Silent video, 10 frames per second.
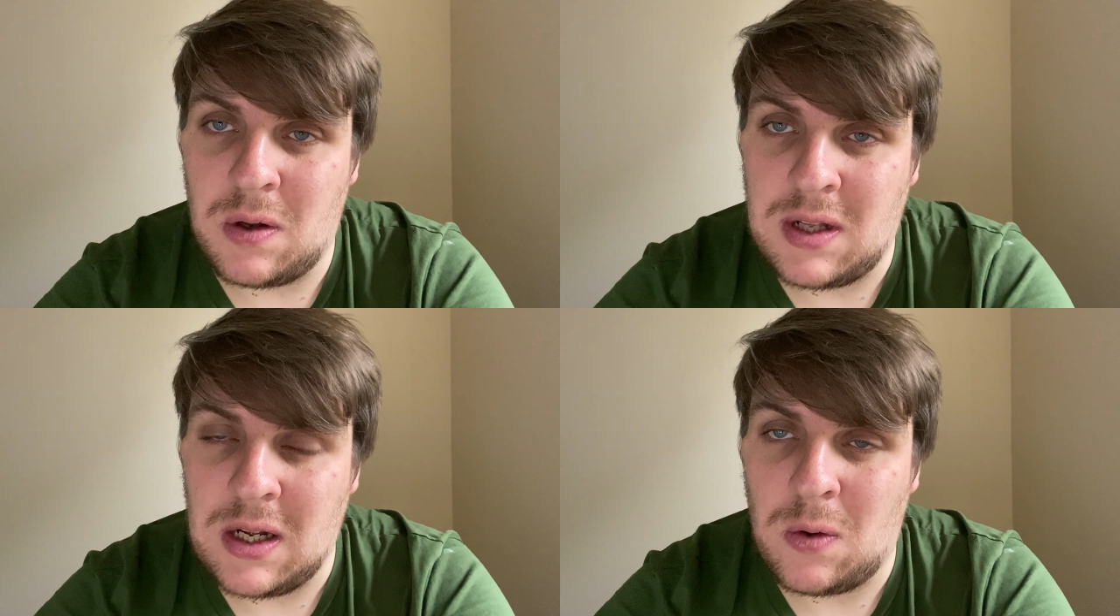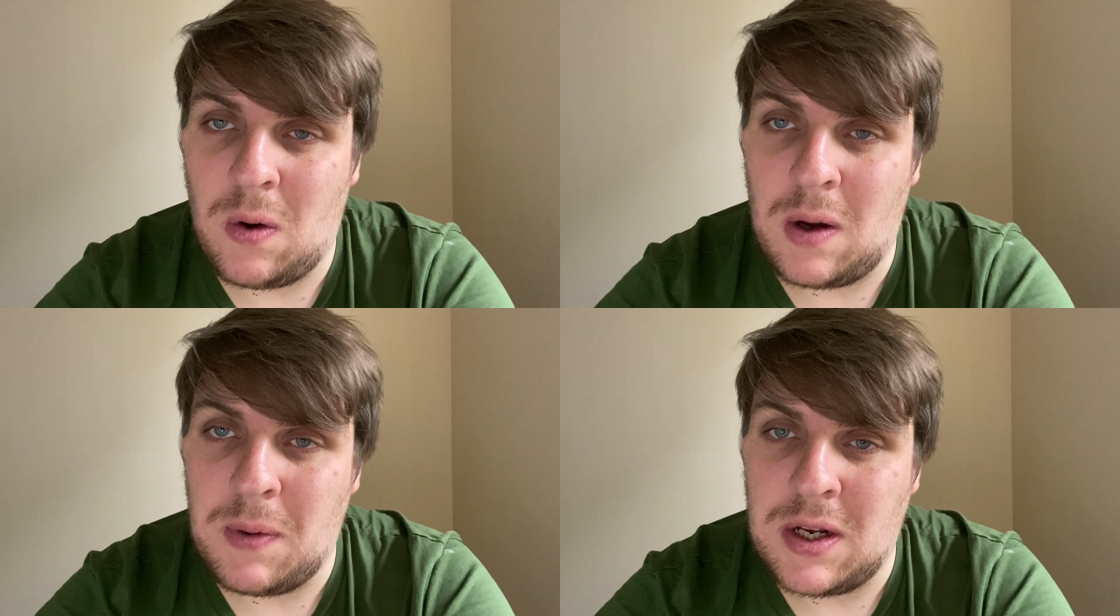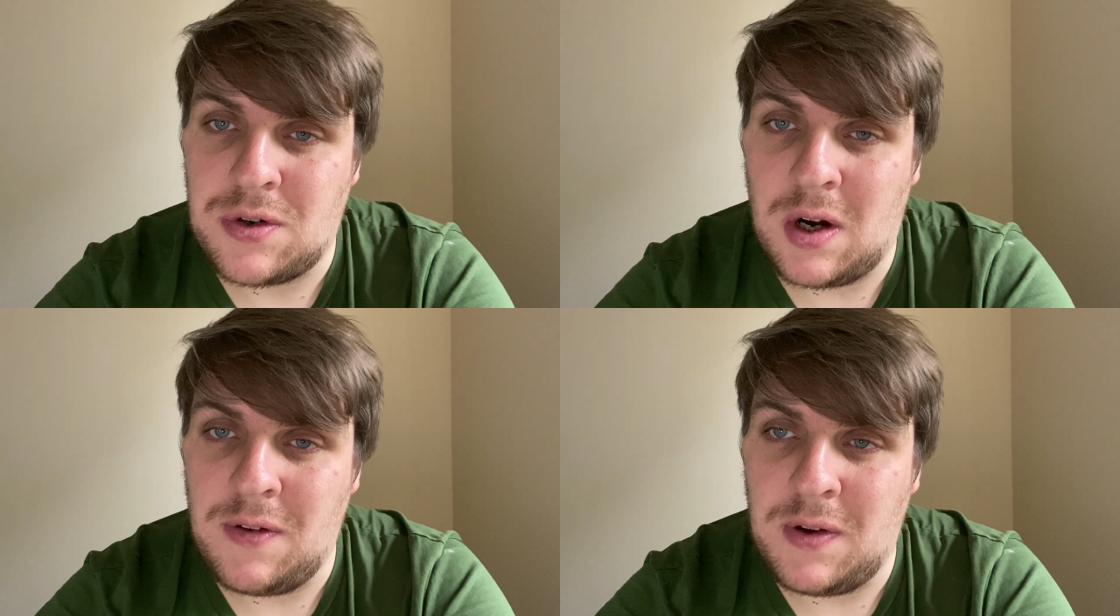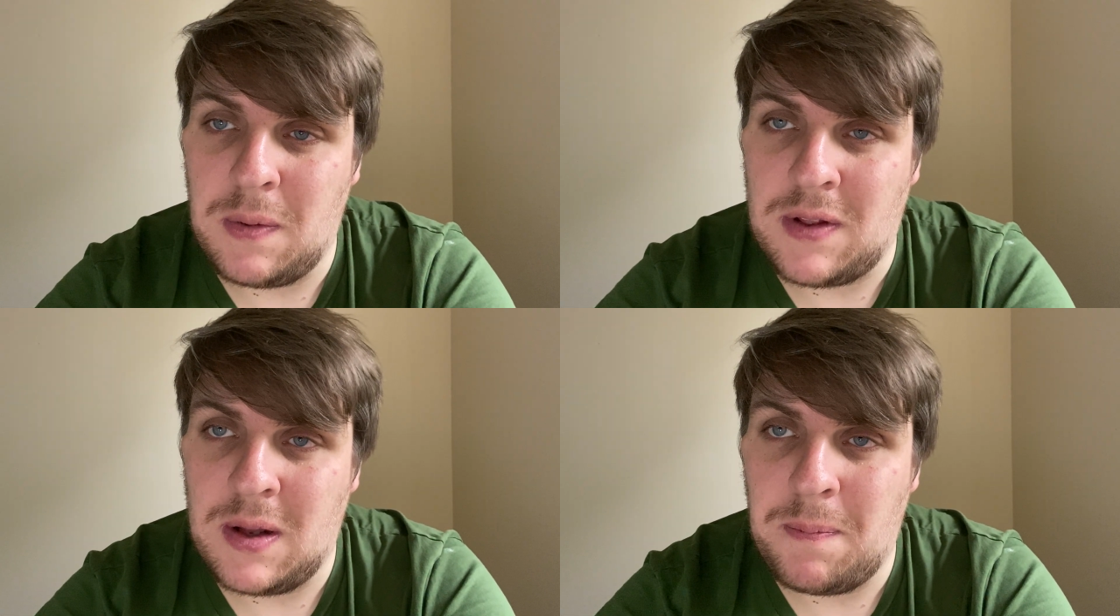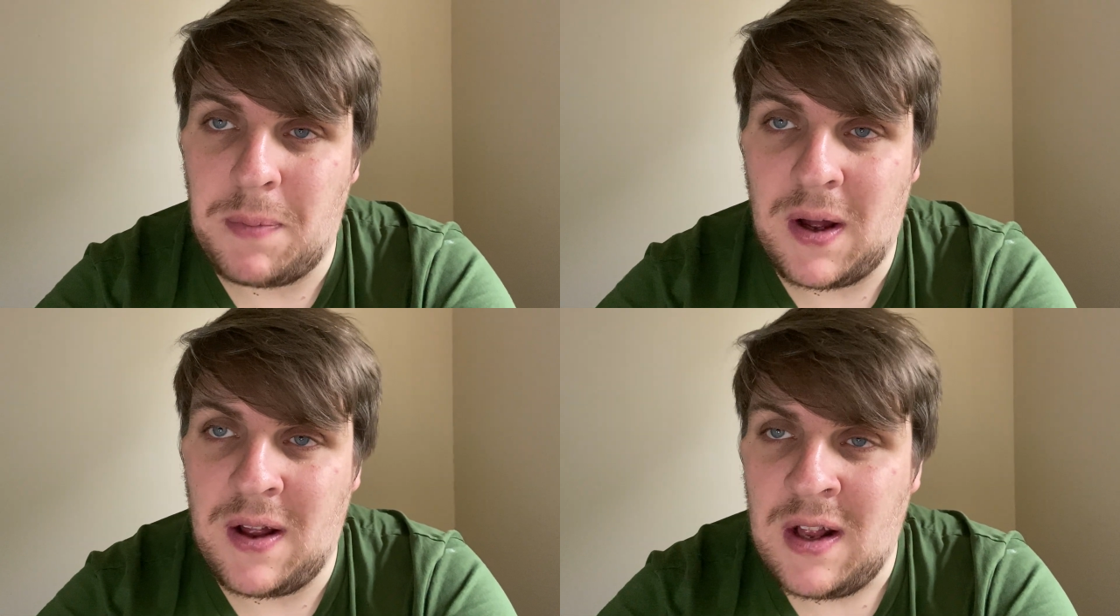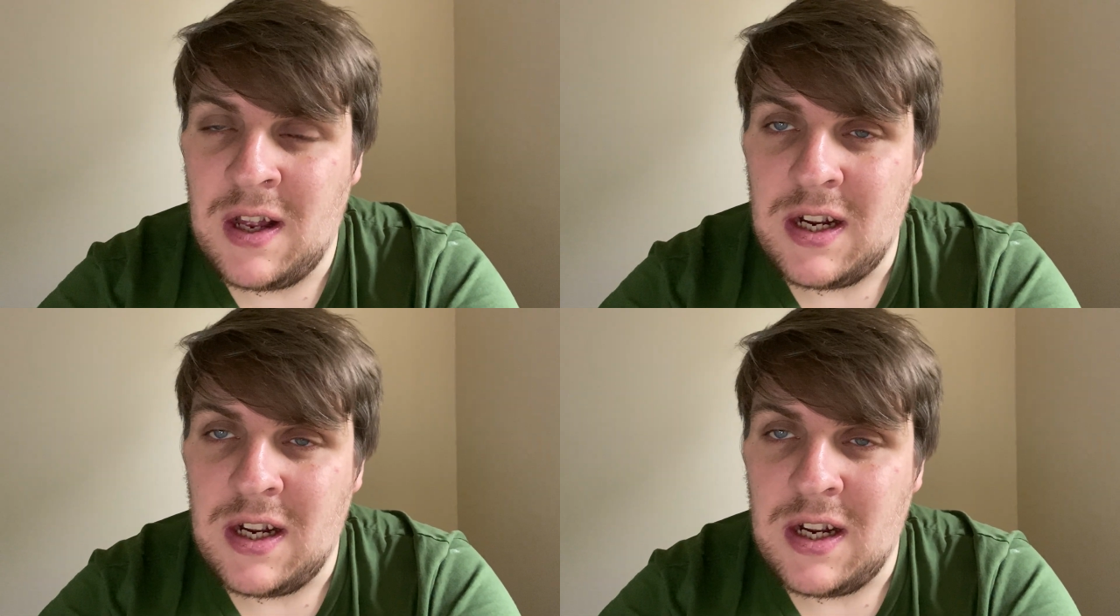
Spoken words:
Didn't quite win a trophy with them, but